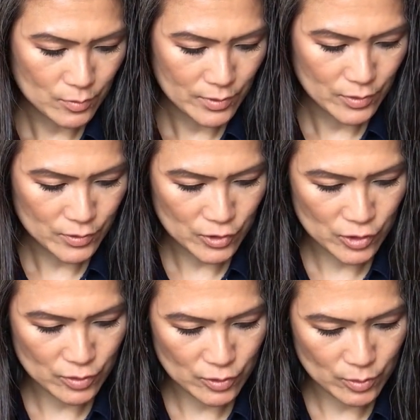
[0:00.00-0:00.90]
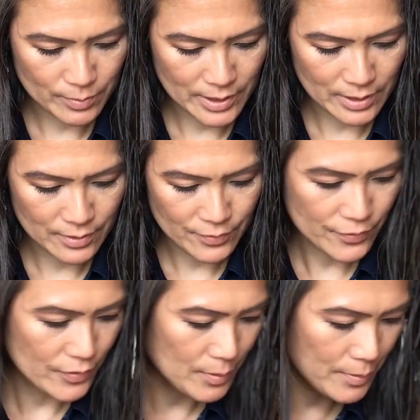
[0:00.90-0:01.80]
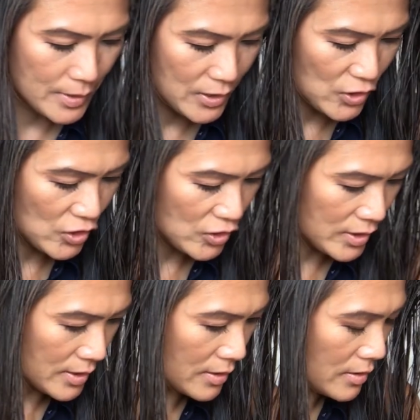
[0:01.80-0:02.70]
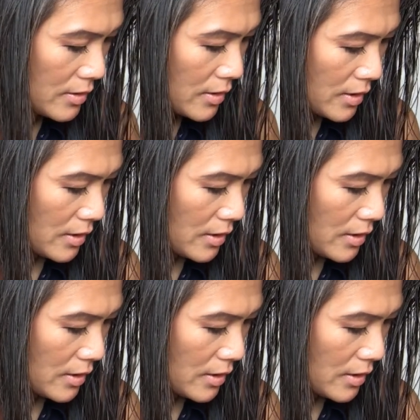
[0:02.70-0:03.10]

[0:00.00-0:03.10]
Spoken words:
I want to show you my information.